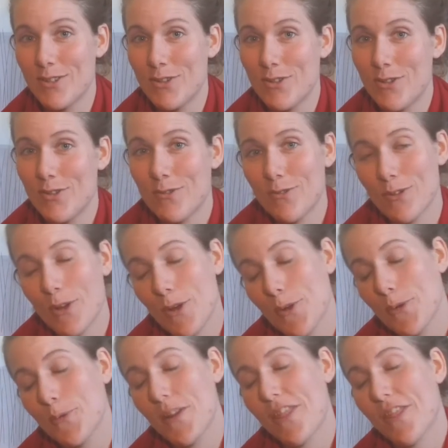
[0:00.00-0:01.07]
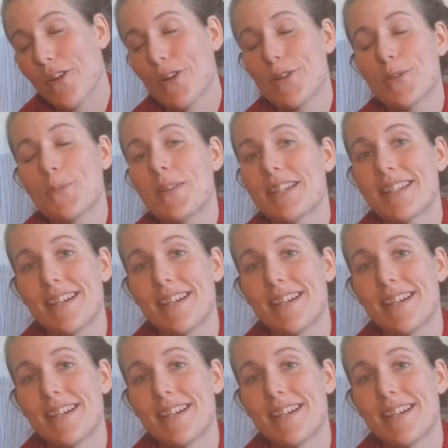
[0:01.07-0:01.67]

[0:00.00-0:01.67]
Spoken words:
to flow with the cosmic